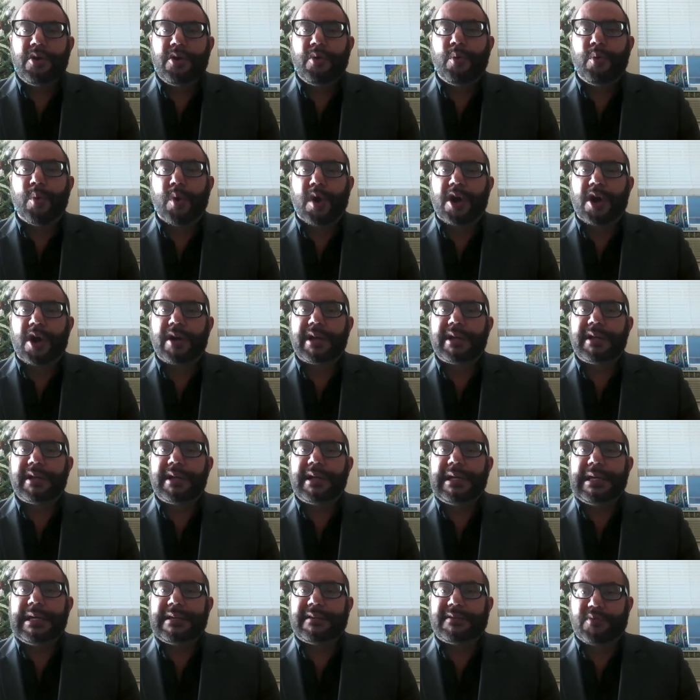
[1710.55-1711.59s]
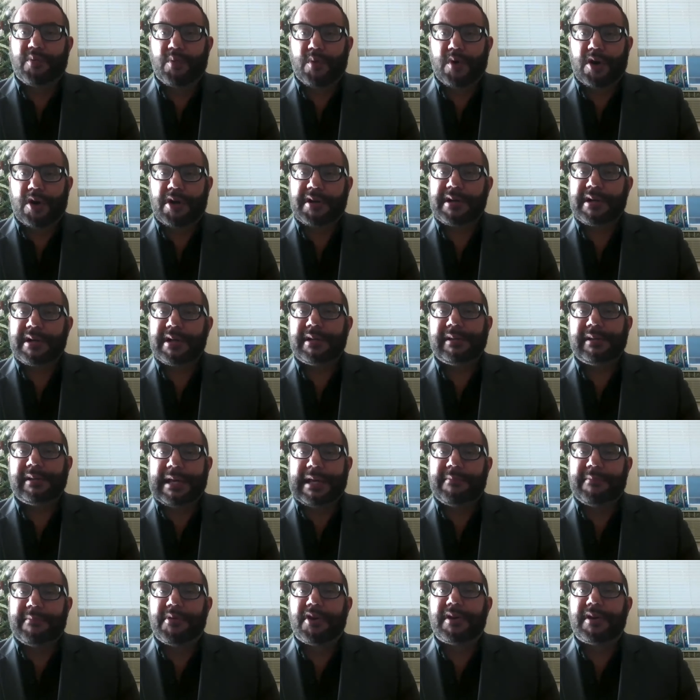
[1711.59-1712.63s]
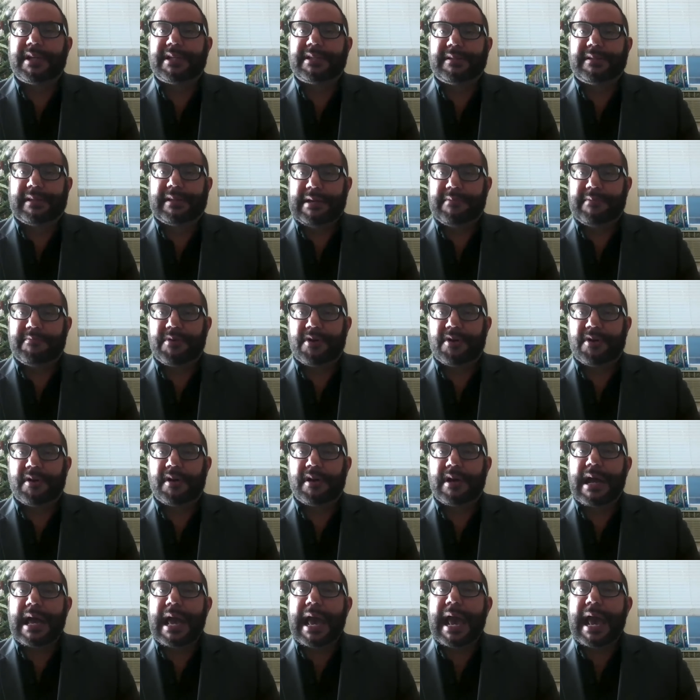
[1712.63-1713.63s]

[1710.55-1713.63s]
Work is work, labor is labor,